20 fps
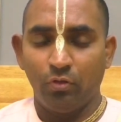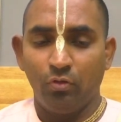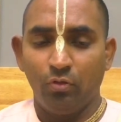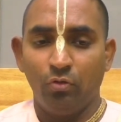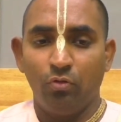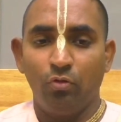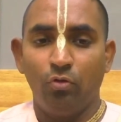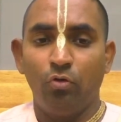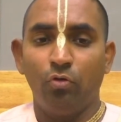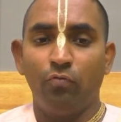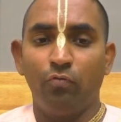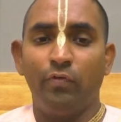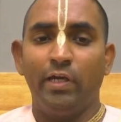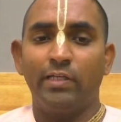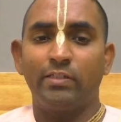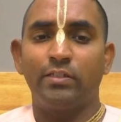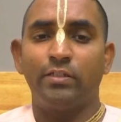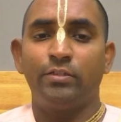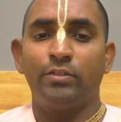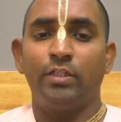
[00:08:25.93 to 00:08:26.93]
who
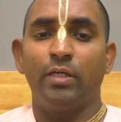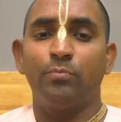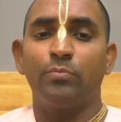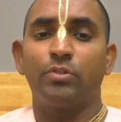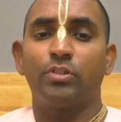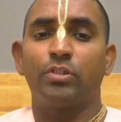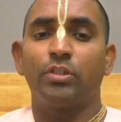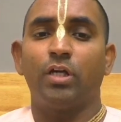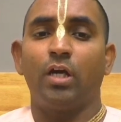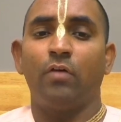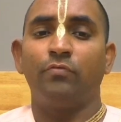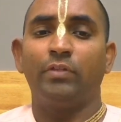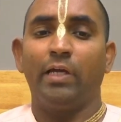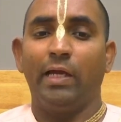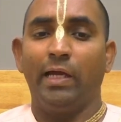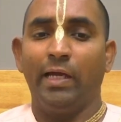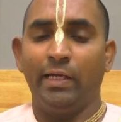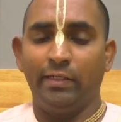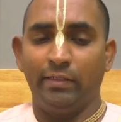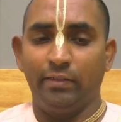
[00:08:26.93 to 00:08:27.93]
wears the gems of the
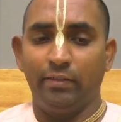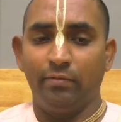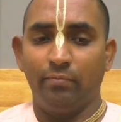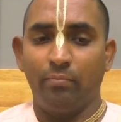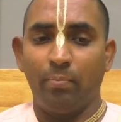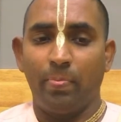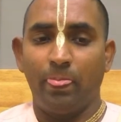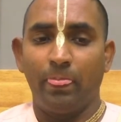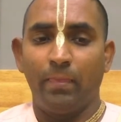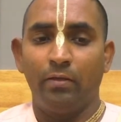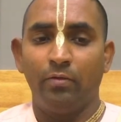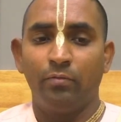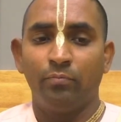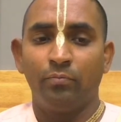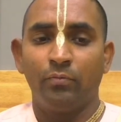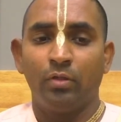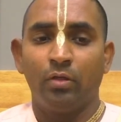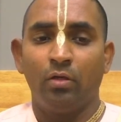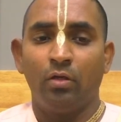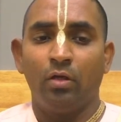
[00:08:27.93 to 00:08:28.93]
head
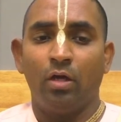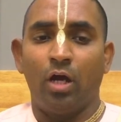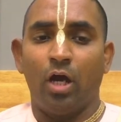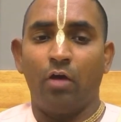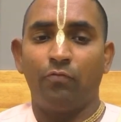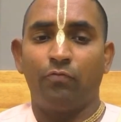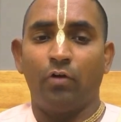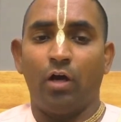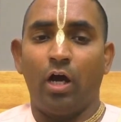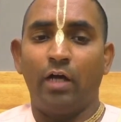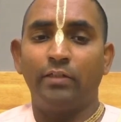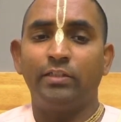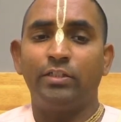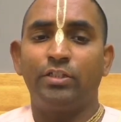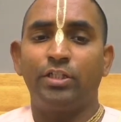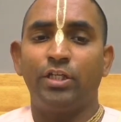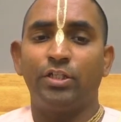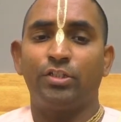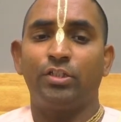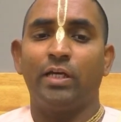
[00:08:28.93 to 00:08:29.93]
of
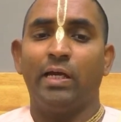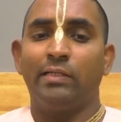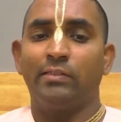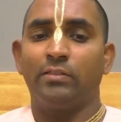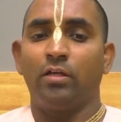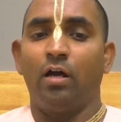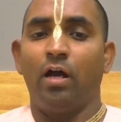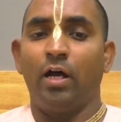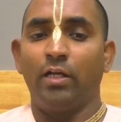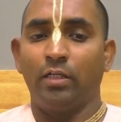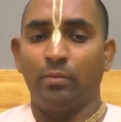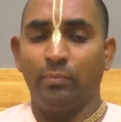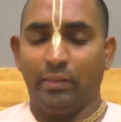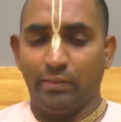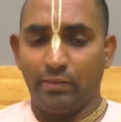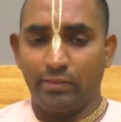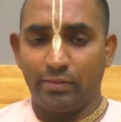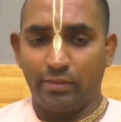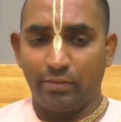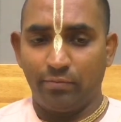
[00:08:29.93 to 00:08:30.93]
Adishesha as
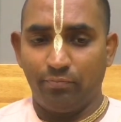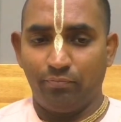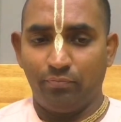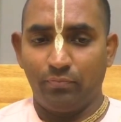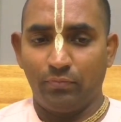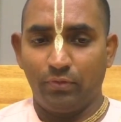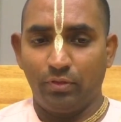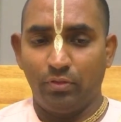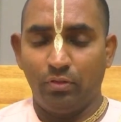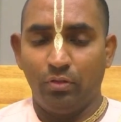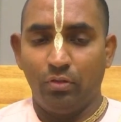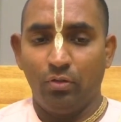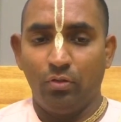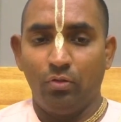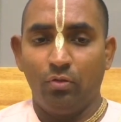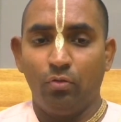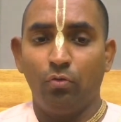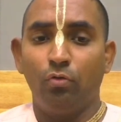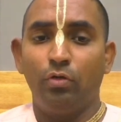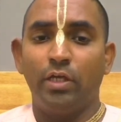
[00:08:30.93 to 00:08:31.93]
ornaments,
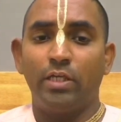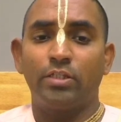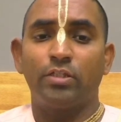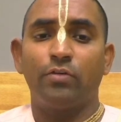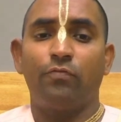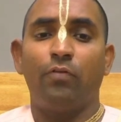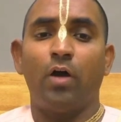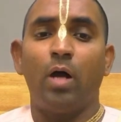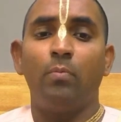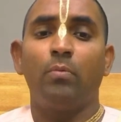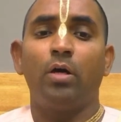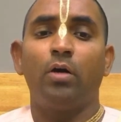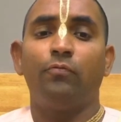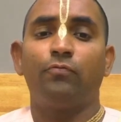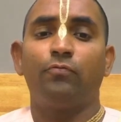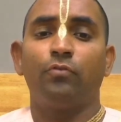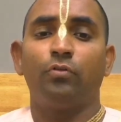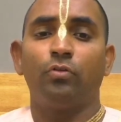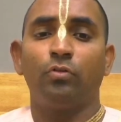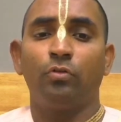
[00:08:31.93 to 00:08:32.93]
who has the form
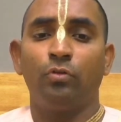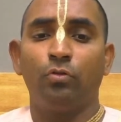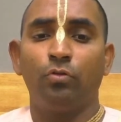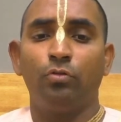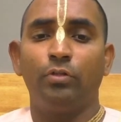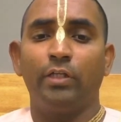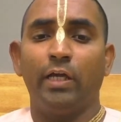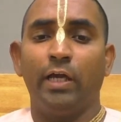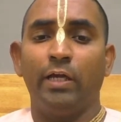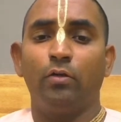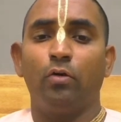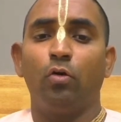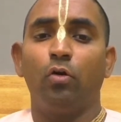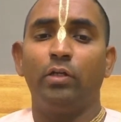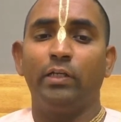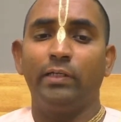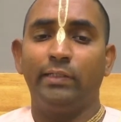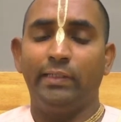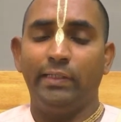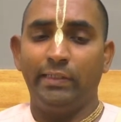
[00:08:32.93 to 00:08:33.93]
of good and
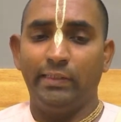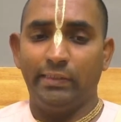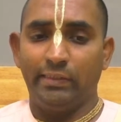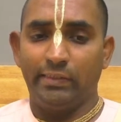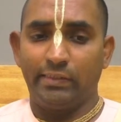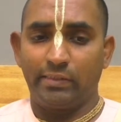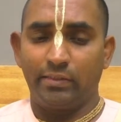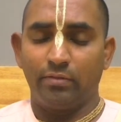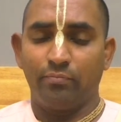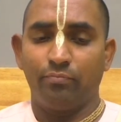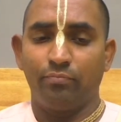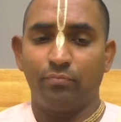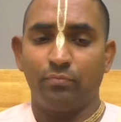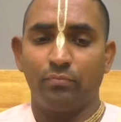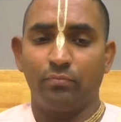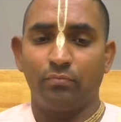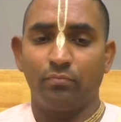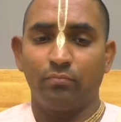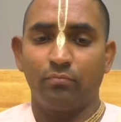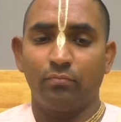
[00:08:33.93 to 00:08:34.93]
holy deeds,
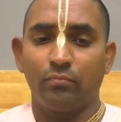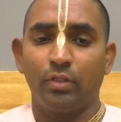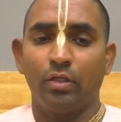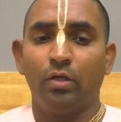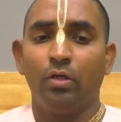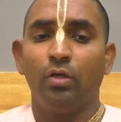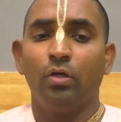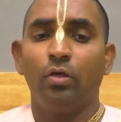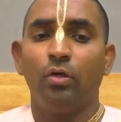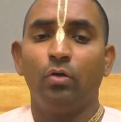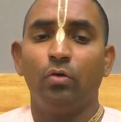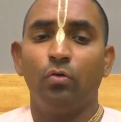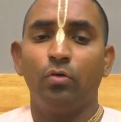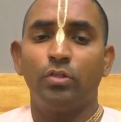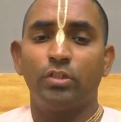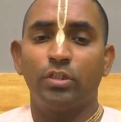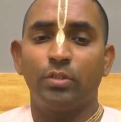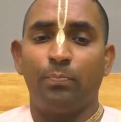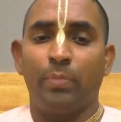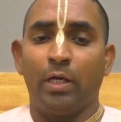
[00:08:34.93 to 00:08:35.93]
who is
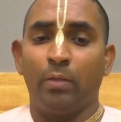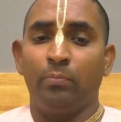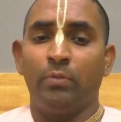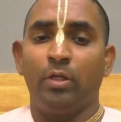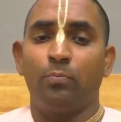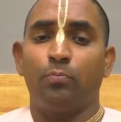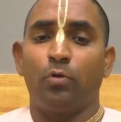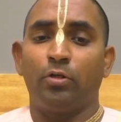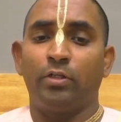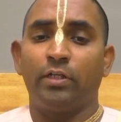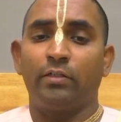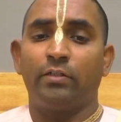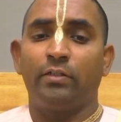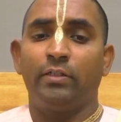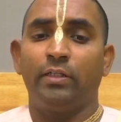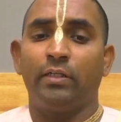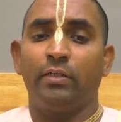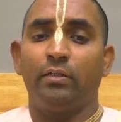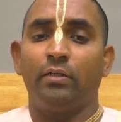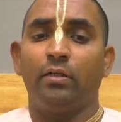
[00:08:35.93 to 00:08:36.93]
the permanent
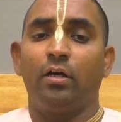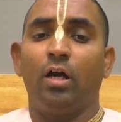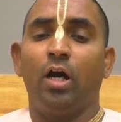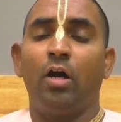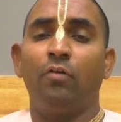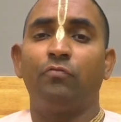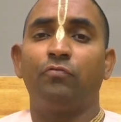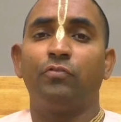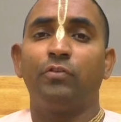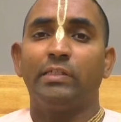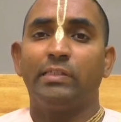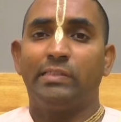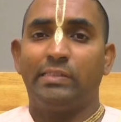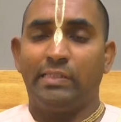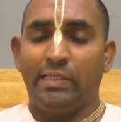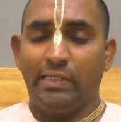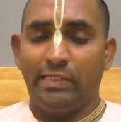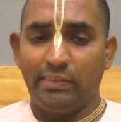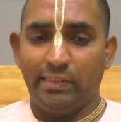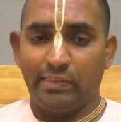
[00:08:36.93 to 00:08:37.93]
protector of
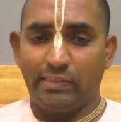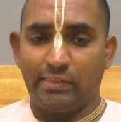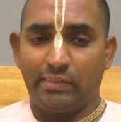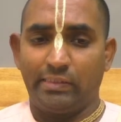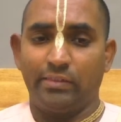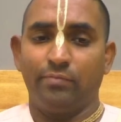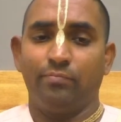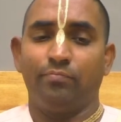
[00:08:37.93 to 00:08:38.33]
sages,